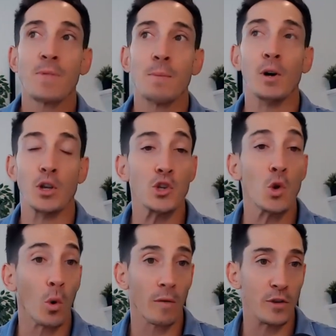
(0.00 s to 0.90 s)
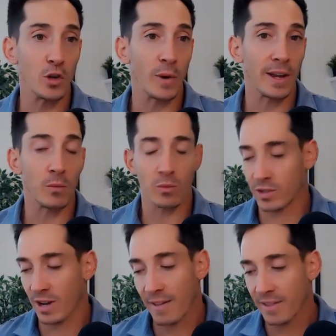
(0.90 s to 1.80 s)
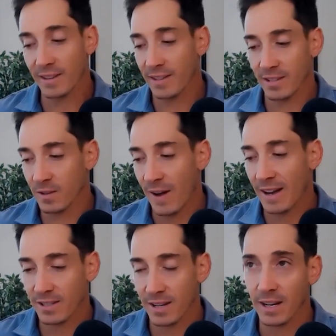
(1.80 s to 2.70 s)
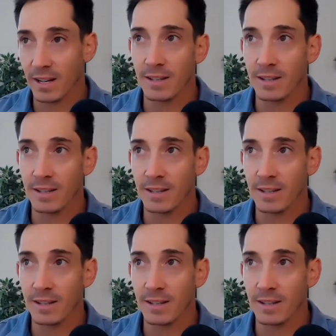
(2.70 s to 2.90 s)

but you're viewing, which I think this is fascinating,